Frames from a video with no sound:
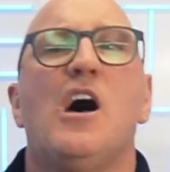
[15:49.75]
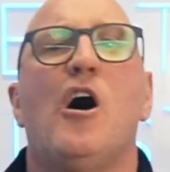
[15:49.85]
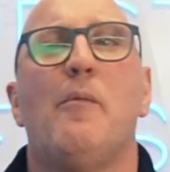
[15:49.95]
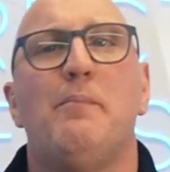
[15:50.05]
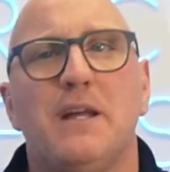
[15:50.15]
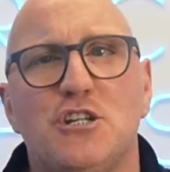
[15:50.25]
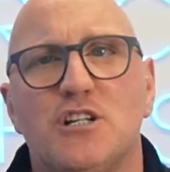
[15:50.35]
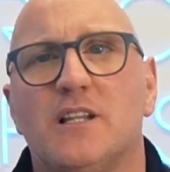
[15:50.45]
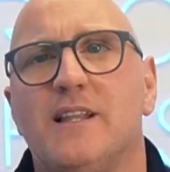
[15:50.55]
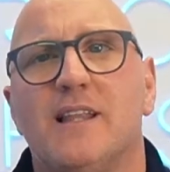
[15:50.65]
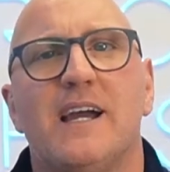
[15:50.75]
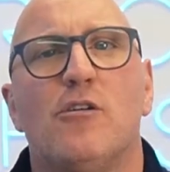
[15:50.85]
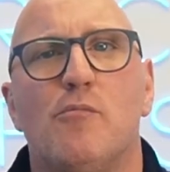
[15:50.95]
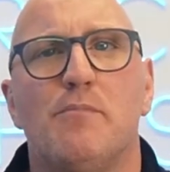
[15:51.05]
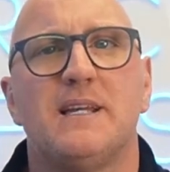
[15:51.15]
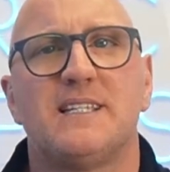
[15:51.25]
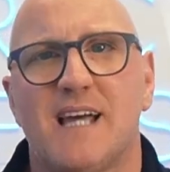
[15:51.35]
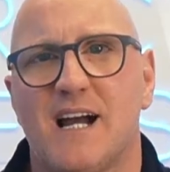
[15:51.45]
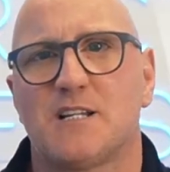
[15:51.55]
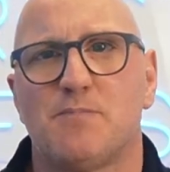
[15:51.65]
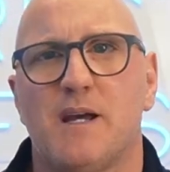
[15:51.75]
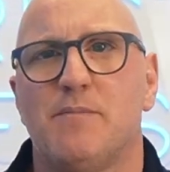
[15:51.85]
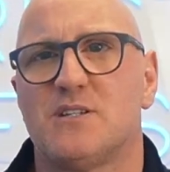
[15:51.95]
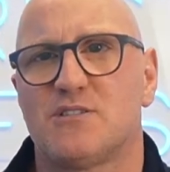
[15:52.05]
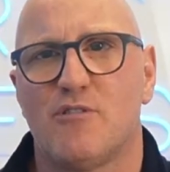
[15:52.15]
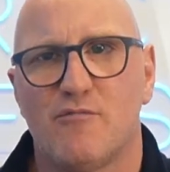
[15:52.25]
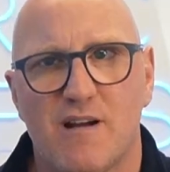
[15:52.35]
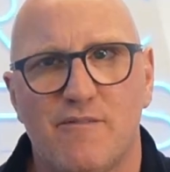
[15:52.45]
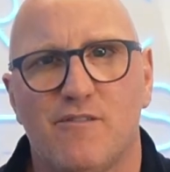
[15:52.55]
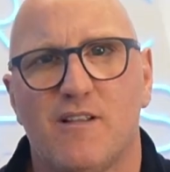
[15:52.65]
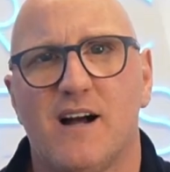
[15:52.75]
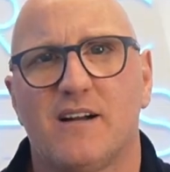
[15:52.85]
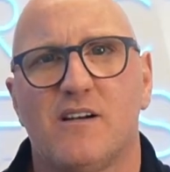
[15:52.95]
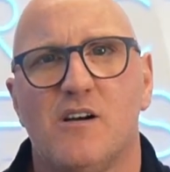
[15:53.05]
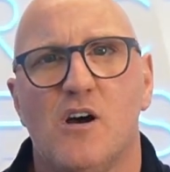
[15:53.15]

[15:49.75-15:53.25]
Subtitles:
habitually late or missed tax payments are a red flag,